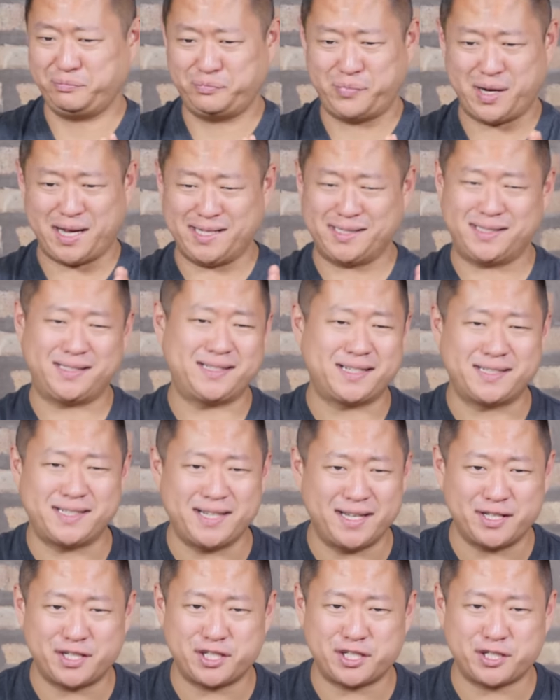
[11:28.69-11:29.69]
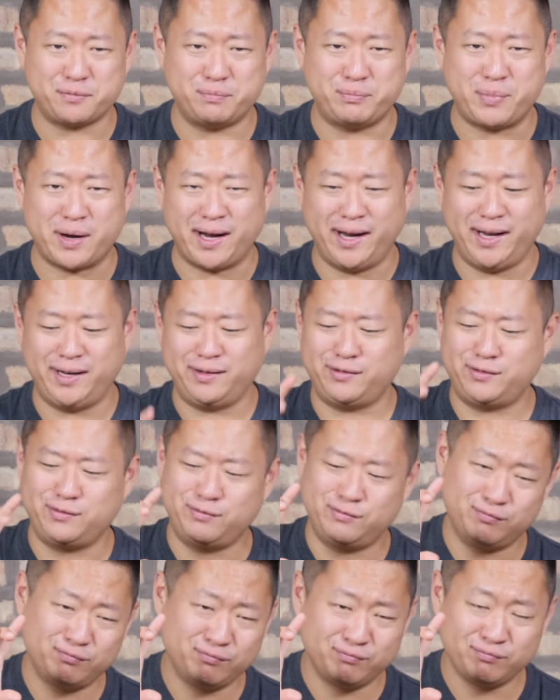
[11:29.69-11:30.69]
by six inch by
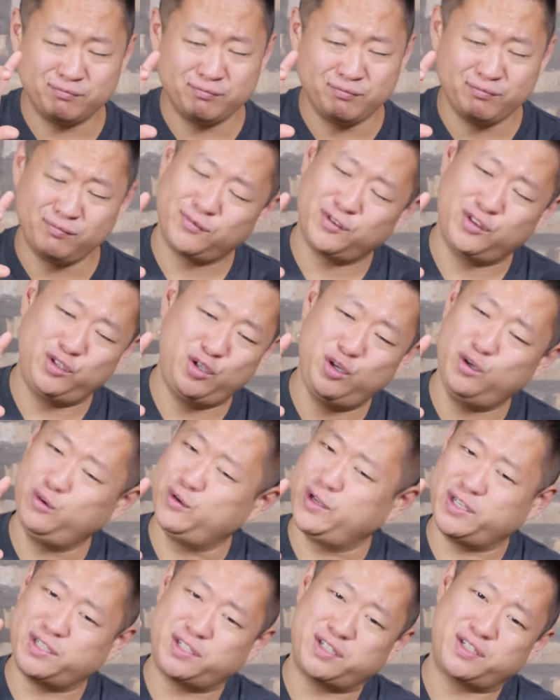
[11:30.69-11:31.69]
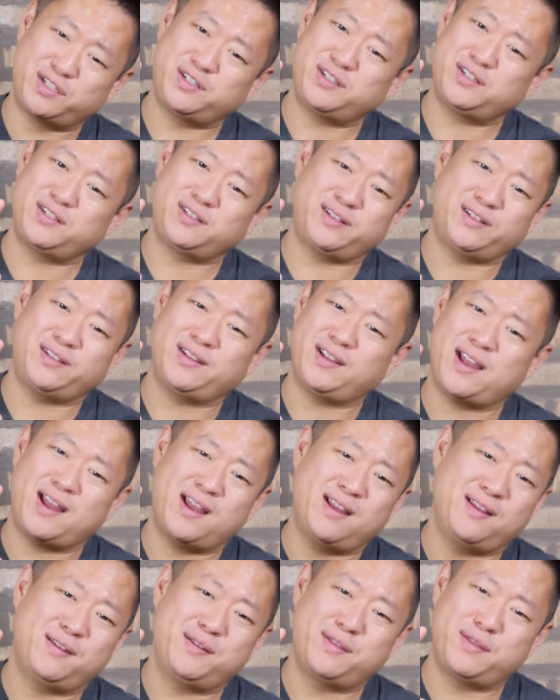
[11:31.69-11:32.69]
two inch
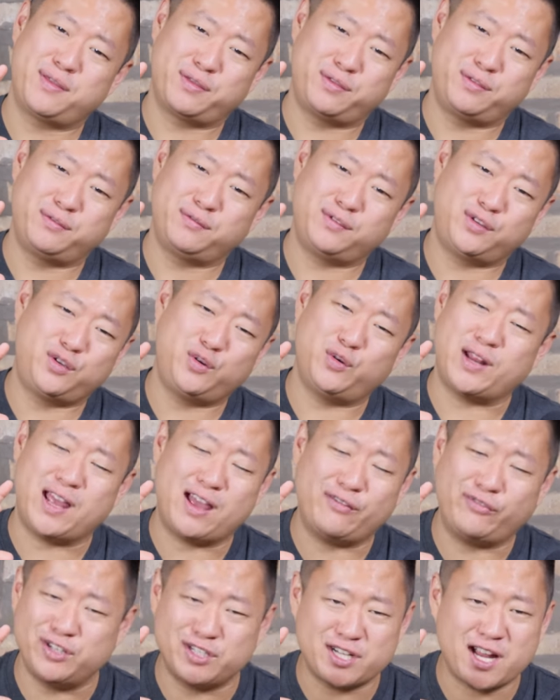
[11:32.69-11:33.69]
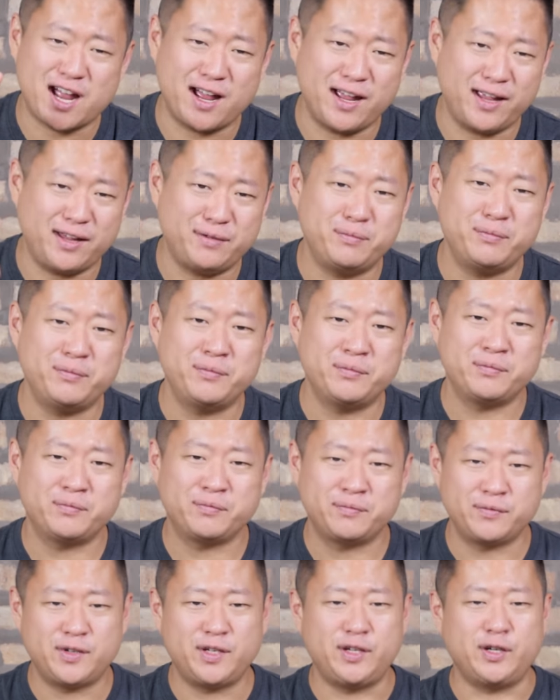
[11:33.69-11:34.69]
two and a half inch high,
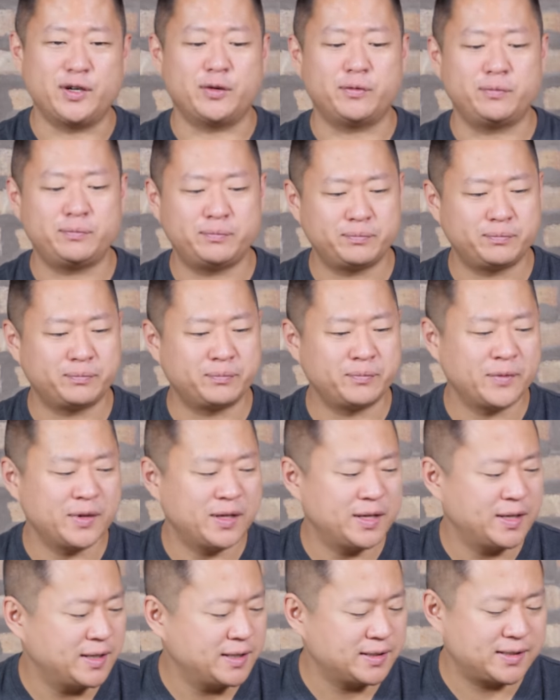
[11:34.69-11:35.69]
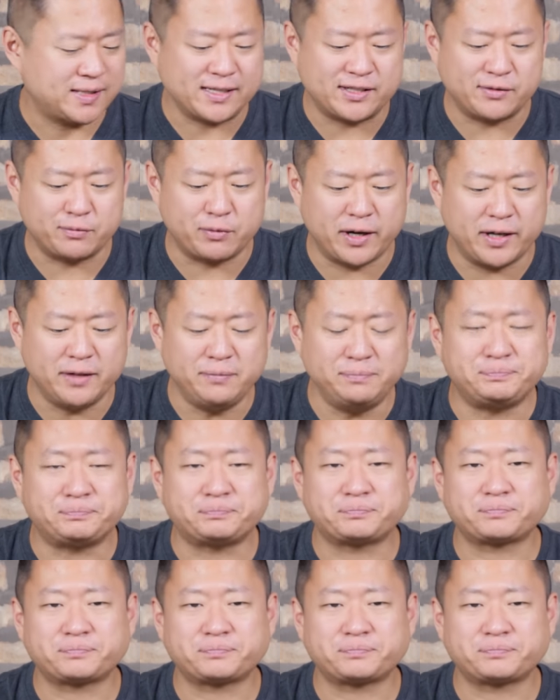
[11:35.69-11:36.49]
you know, slice of bread